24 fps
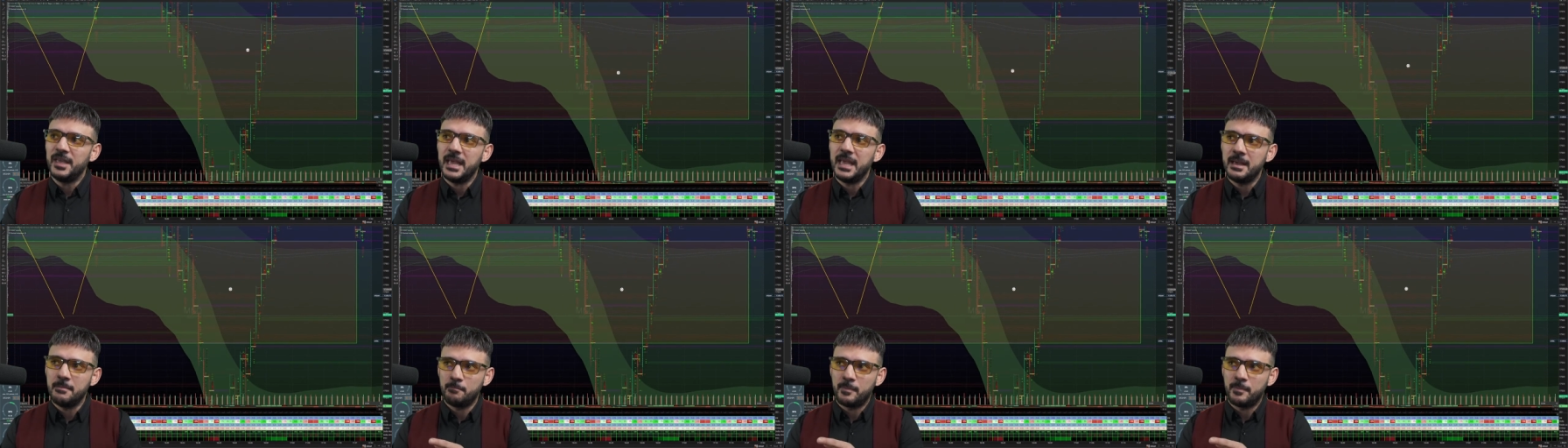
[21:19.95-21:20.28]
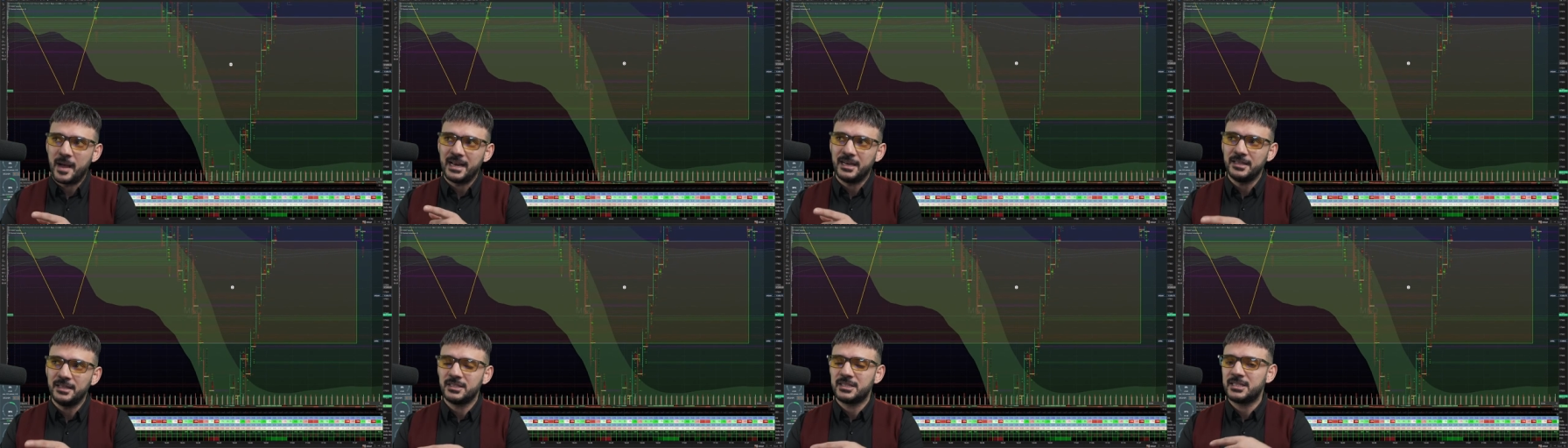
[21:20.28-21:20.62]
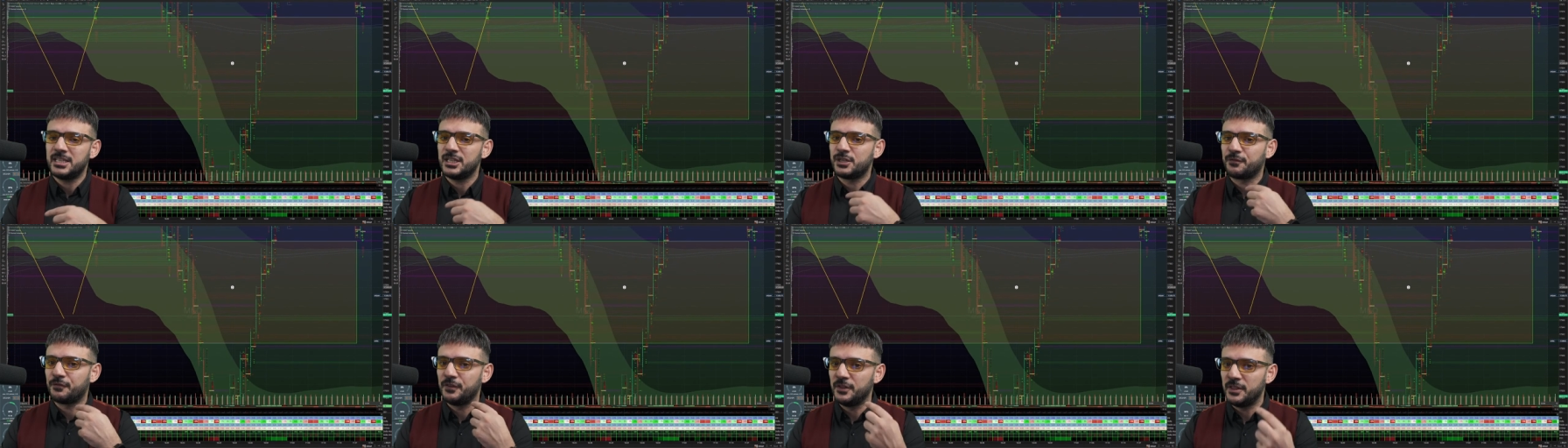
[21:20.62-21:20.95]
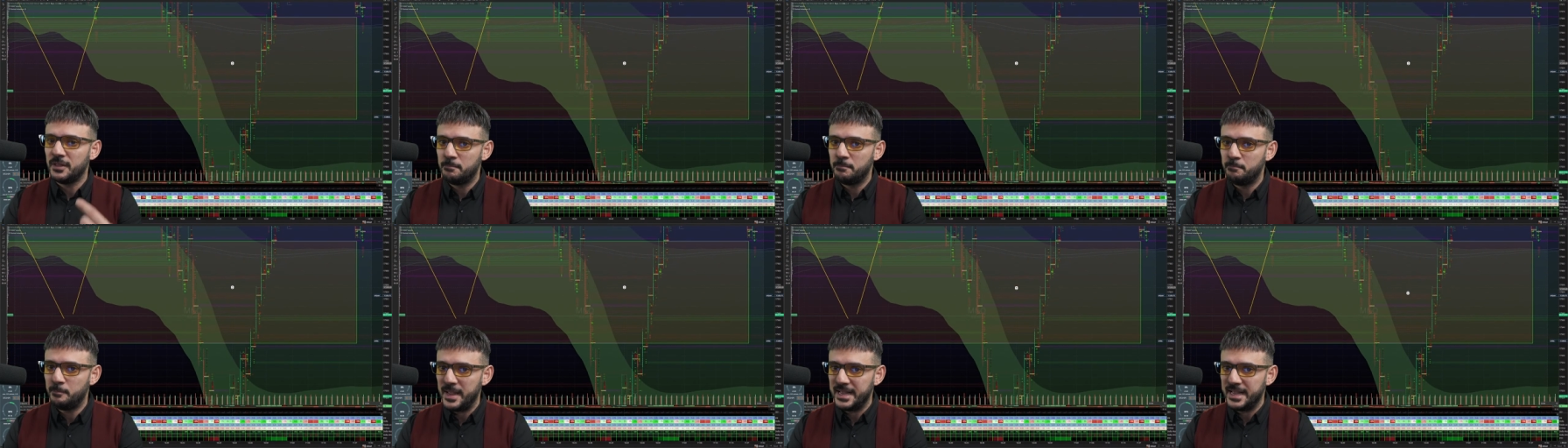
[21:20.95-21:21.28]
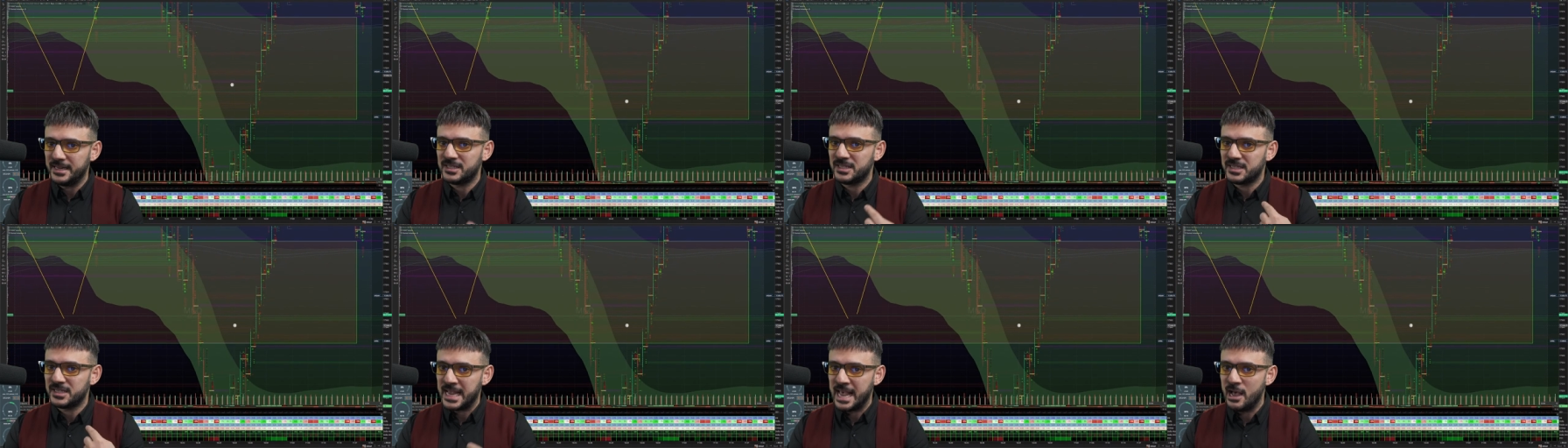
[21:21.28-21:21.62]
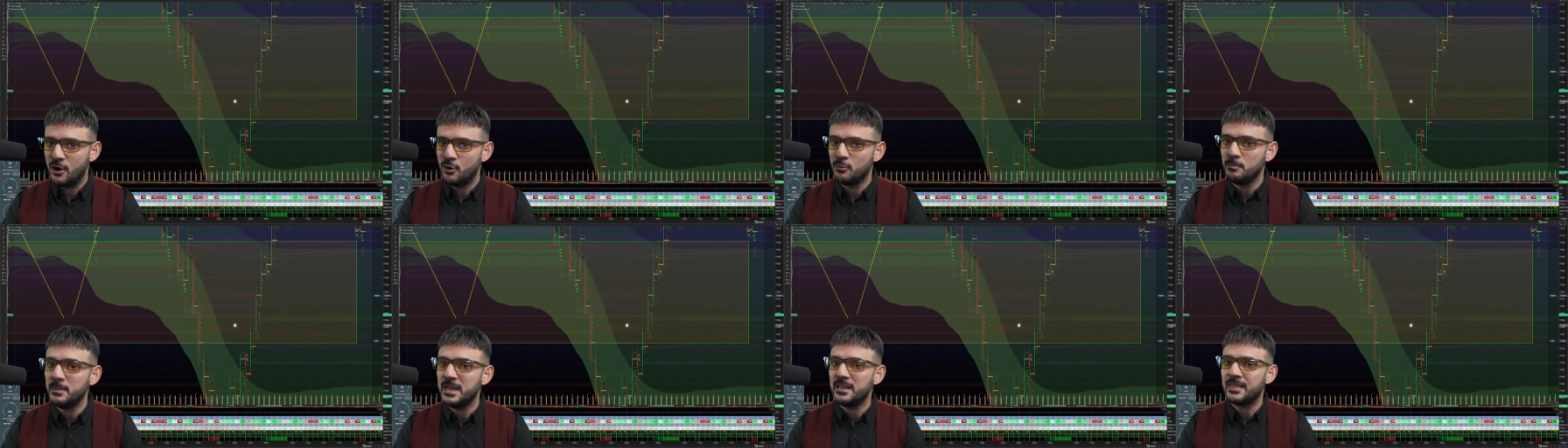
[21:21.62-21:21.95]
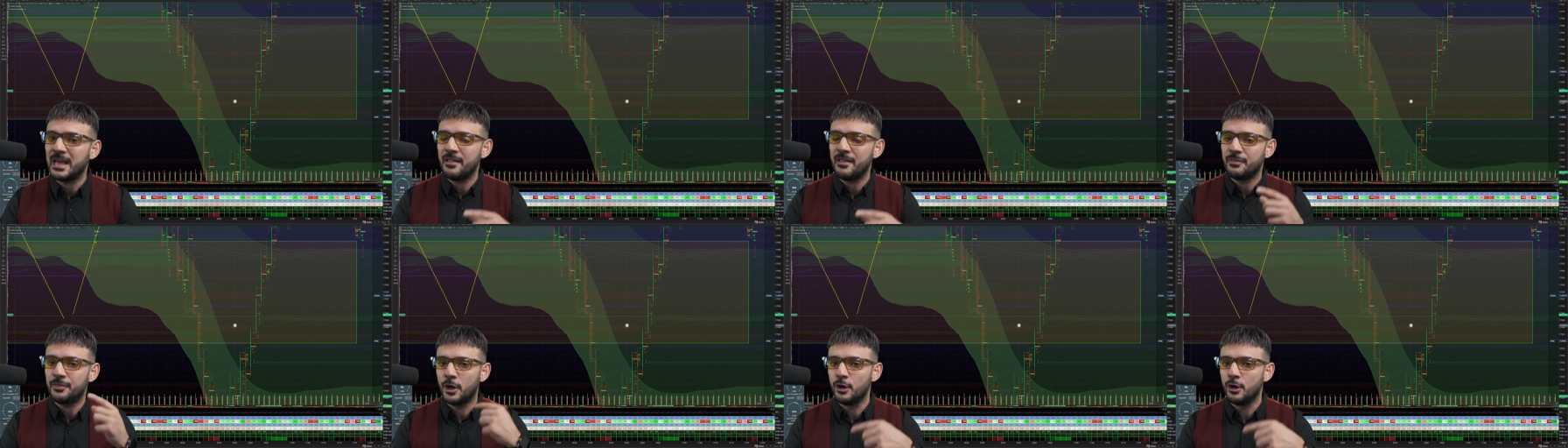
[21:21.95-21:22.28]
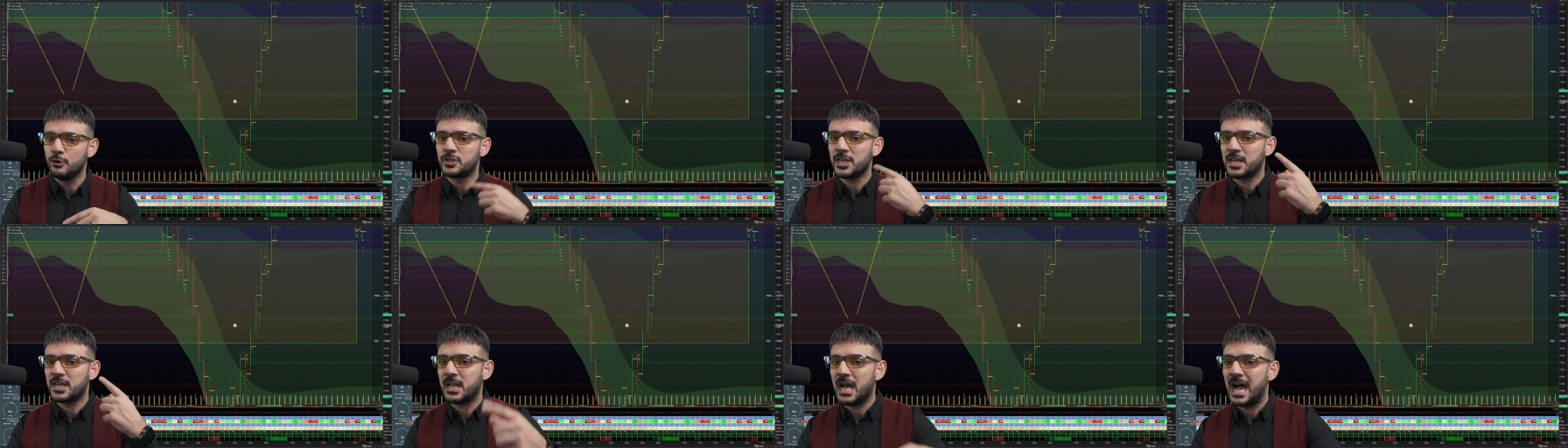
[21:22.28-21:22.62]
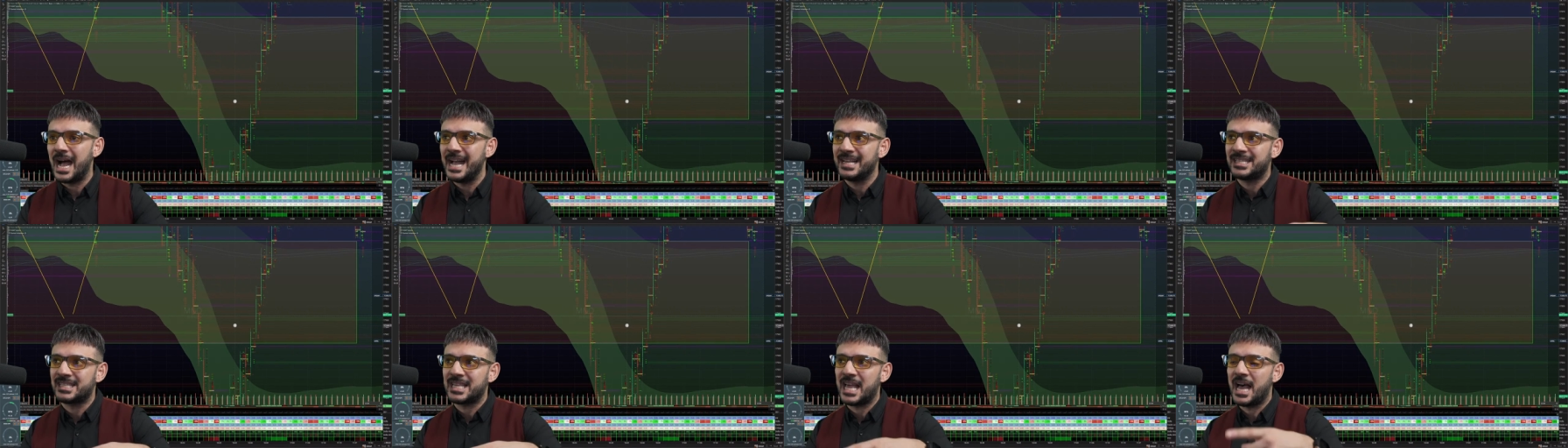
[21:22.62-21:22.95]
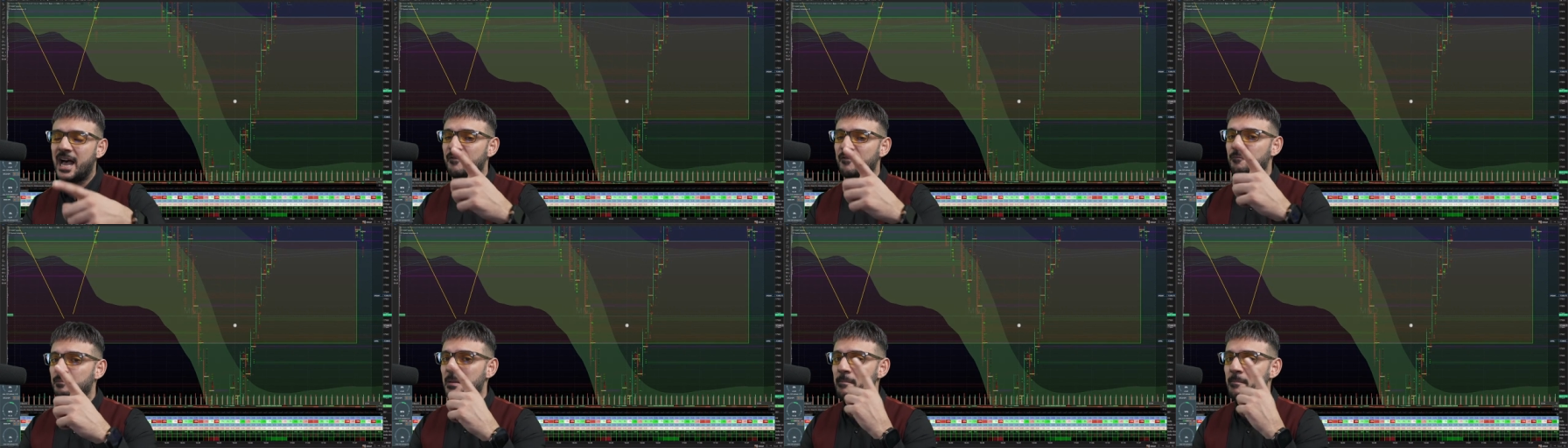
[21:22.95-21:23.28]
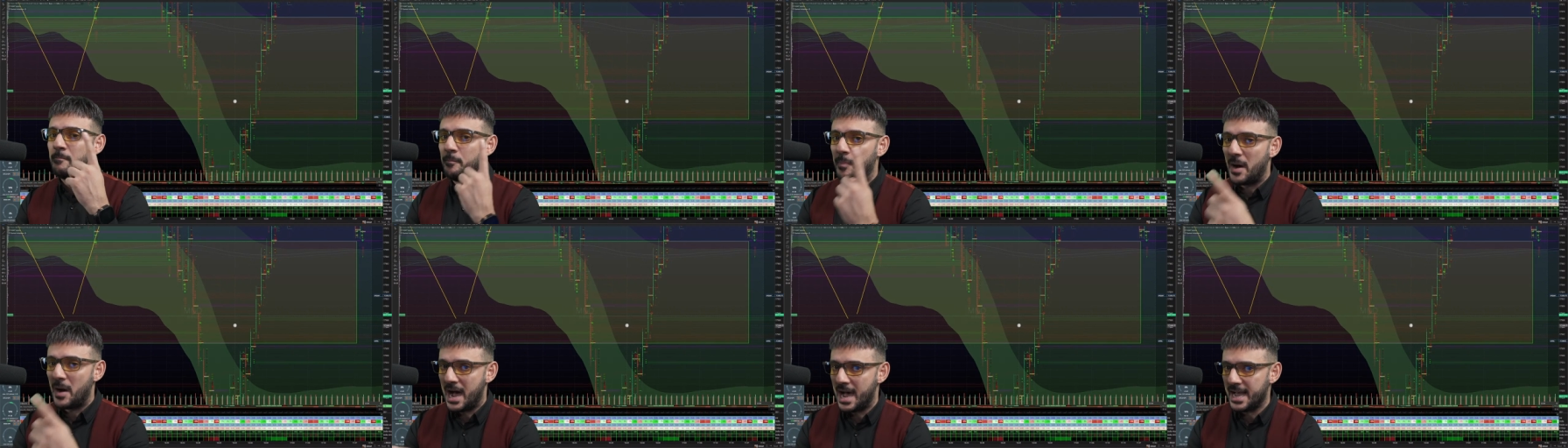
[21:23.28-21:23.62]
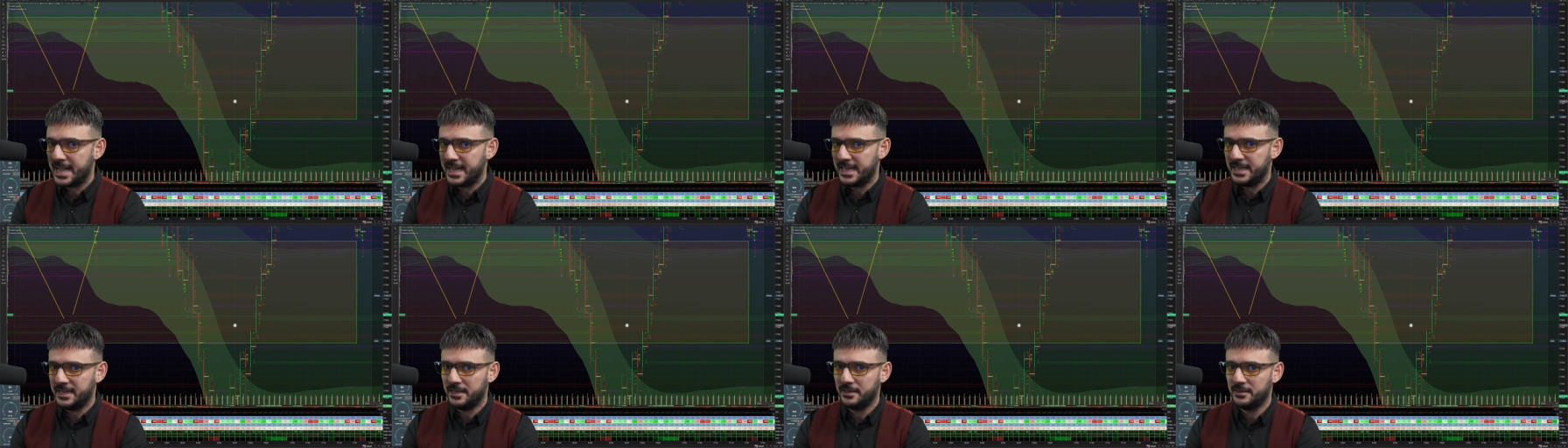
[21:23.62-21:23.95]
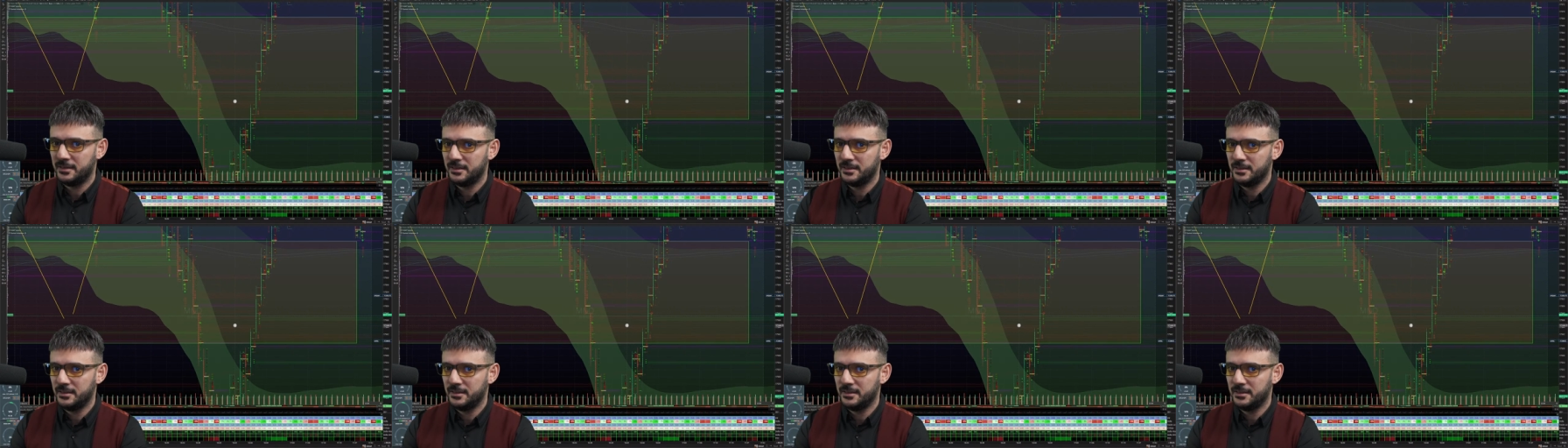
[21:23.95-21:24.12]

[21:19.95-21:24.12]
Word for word: imbalances for the bids tell me that those are guys that have been buying.